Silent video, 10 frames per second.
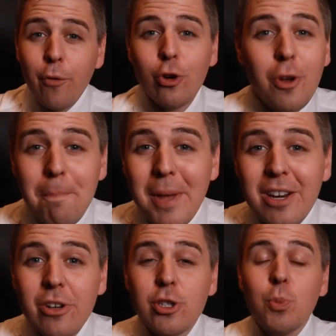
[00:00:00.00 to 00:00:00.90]
For
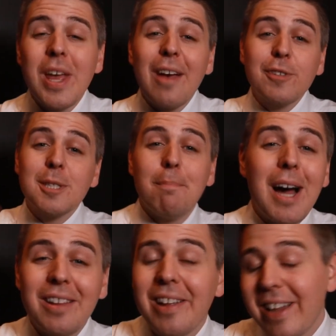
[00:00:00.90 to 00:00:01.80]
competitors, we have
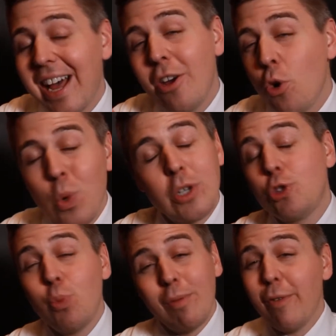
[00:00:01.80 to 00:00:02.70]
smile.io,
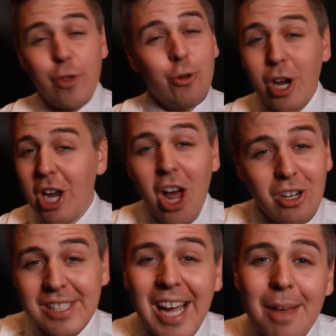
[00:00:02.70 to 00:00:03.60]
which we reviewed a
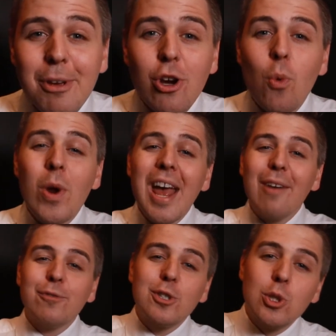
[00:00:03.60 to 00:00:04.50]
long time ago. We
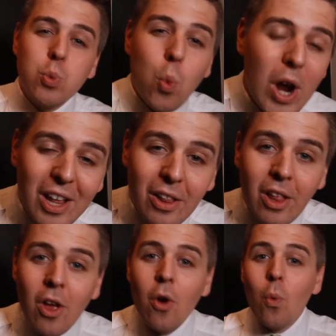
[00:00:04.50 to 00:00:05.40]
have Swell,
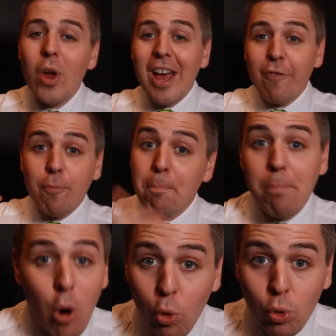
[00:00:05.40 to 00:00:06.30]
we have
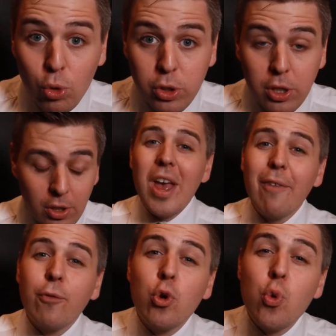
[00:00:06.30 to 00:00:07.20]
Bold, we have